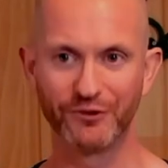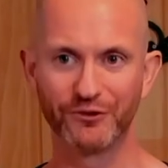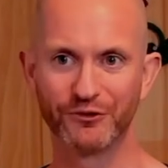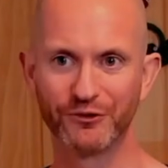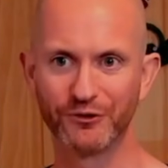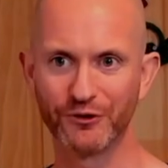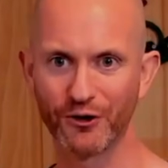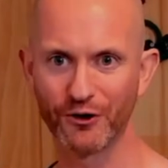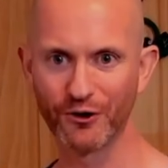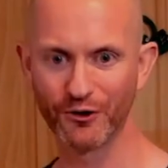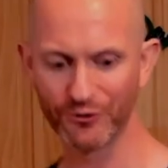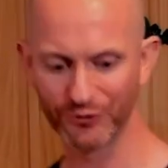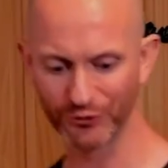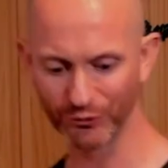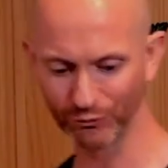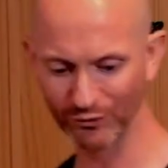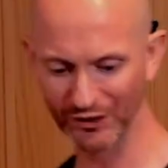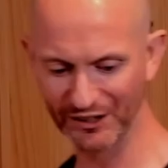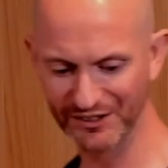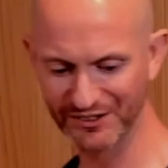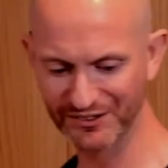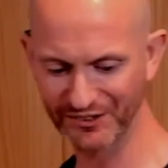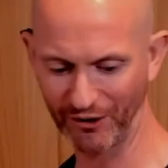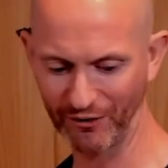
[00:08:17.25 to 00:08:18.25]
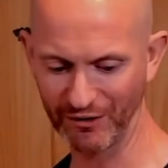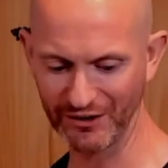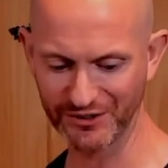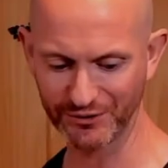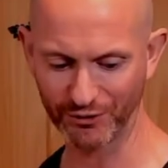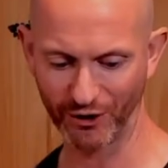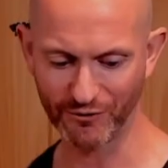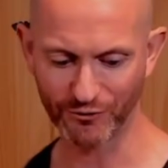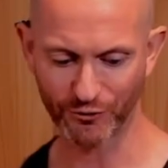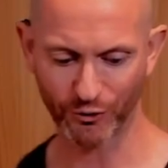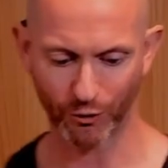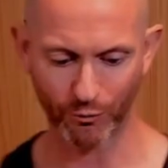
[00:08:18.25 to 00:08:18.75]
the wrist area. So
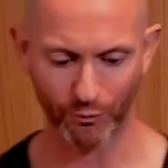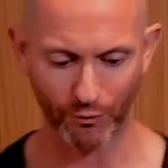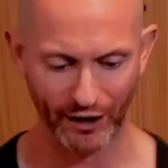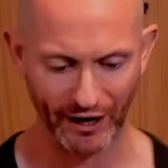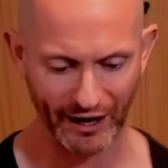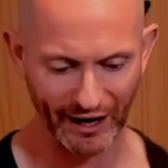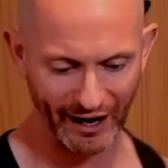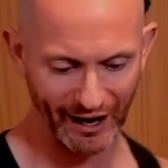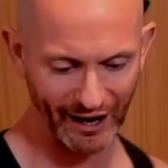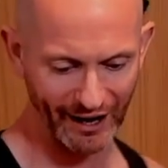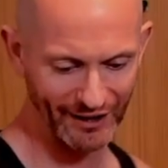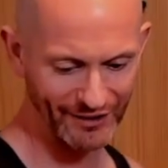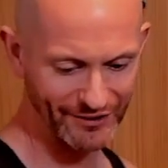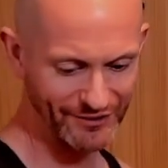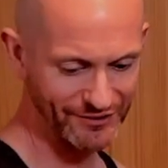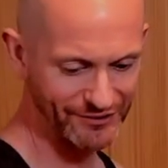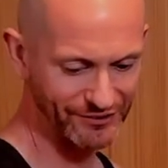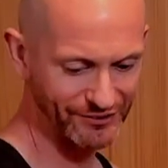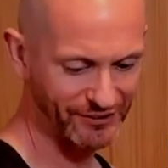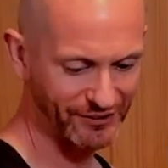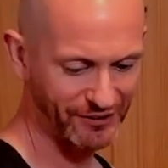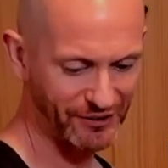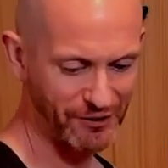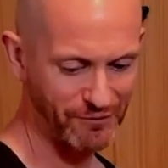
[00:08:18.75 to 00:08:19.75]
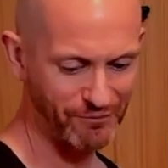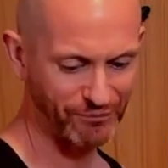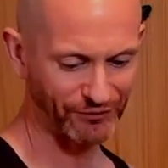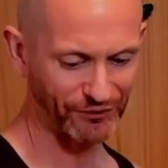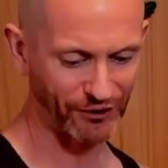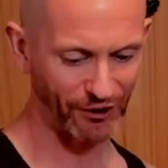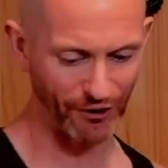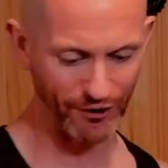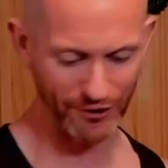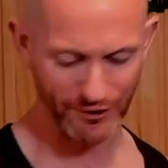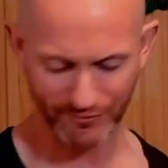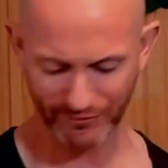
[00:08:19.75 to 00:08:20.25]
I've got my hand
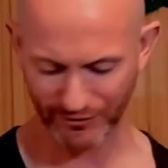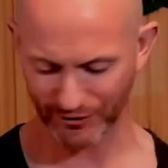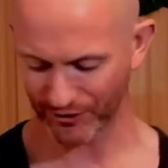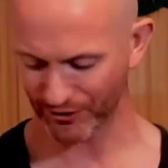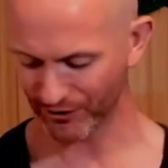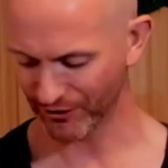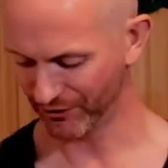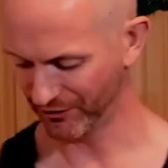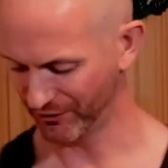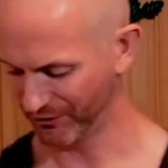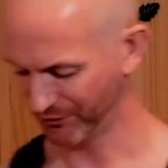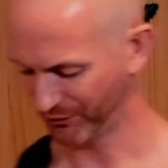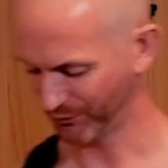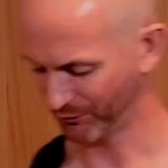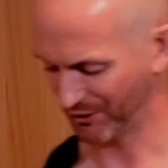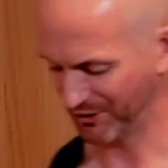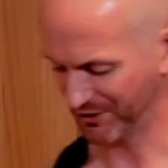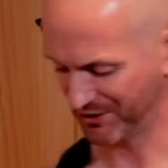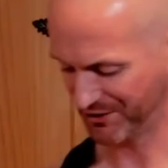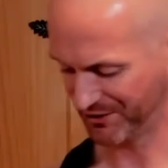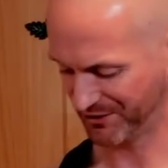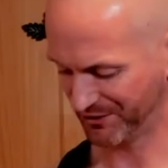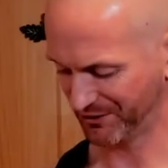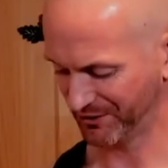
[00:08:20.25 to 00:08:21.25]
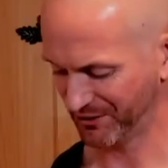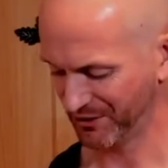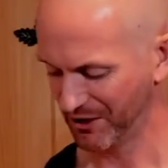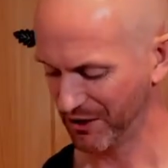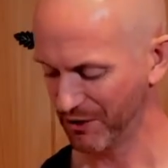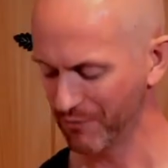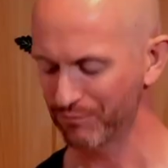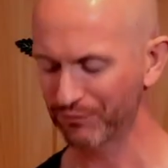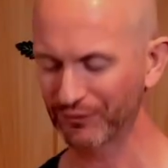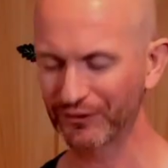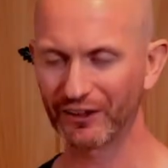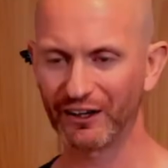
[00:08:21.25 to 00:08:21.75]
over the wrist,
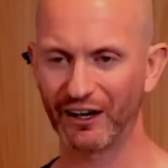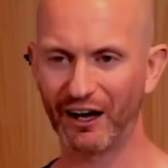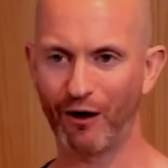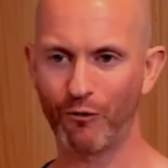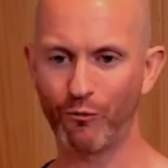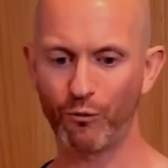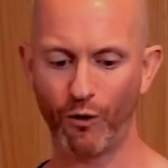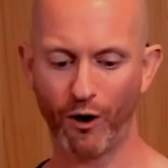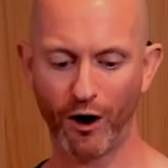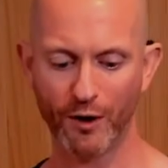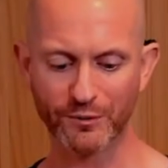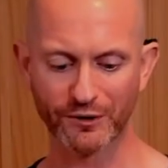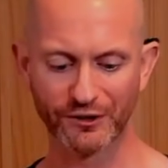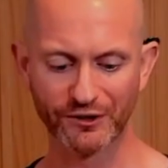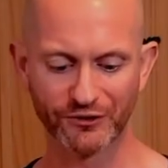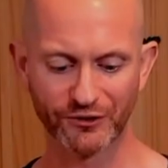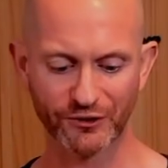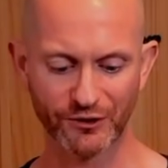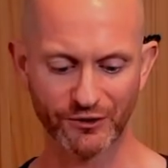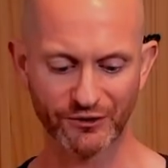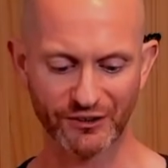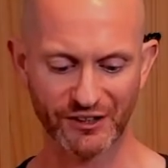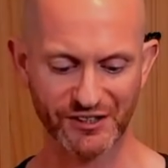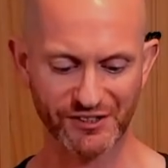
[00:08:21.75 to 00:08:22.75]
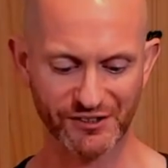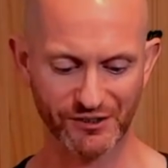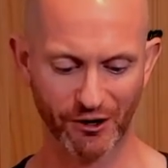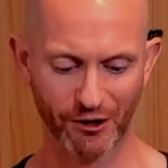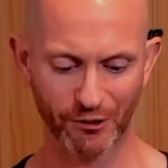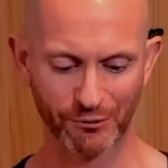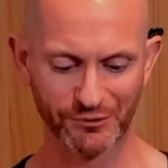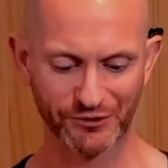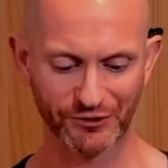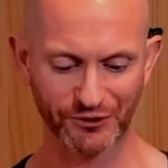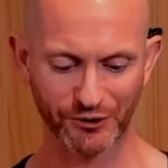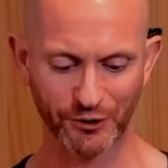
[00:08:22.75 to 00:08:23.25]
and what I'm going to do, this
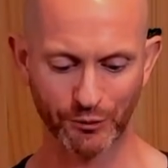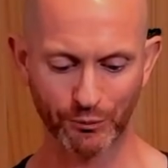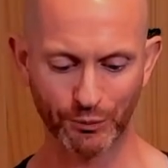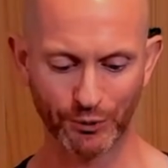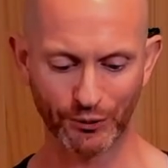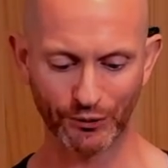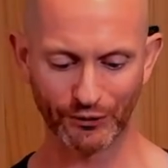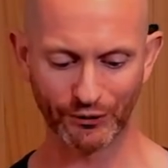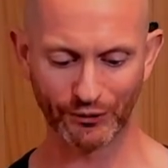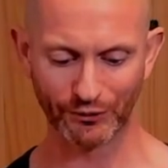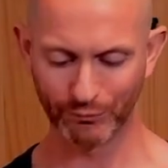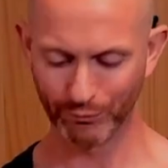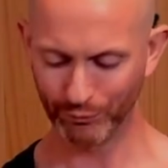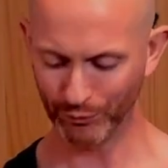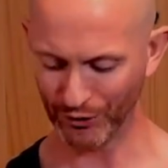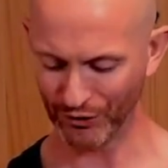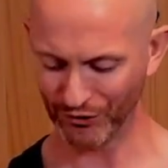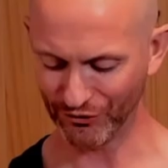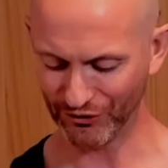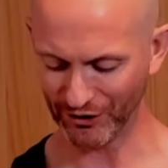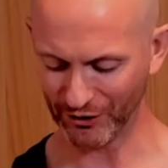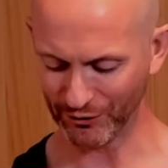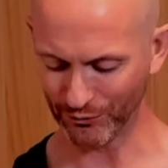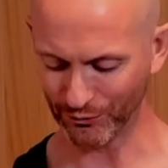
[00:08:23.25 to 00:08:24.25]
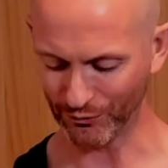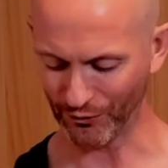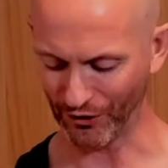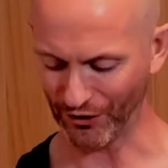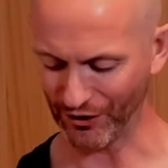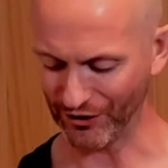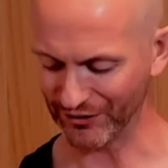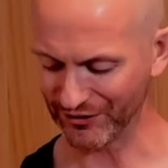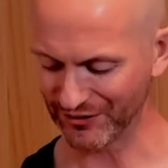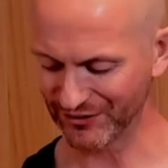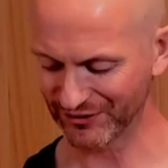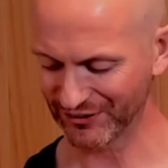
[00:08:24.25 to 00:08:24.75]
arm's going to push
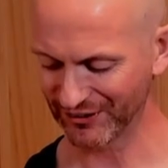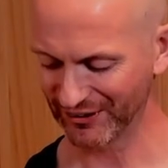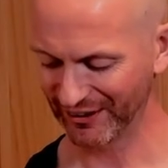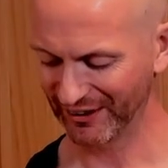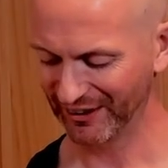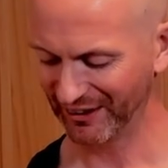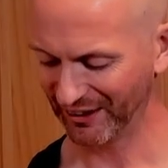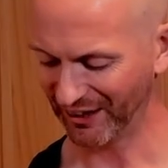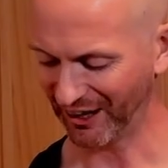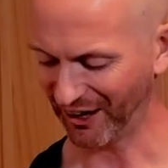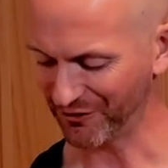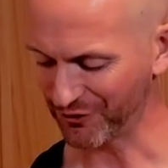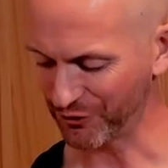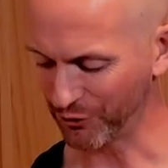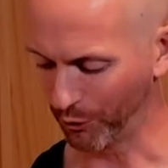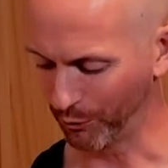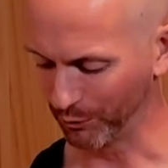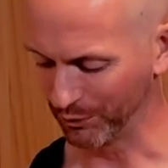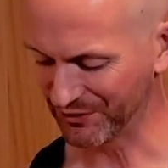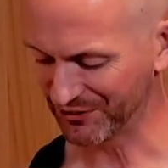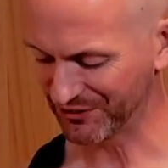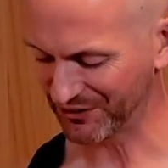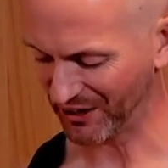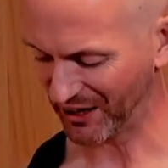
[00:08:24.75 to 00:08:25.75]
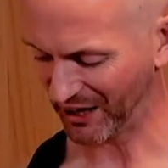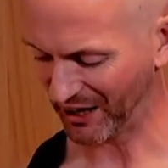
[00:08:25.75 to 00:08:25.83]
inwards, and the opposite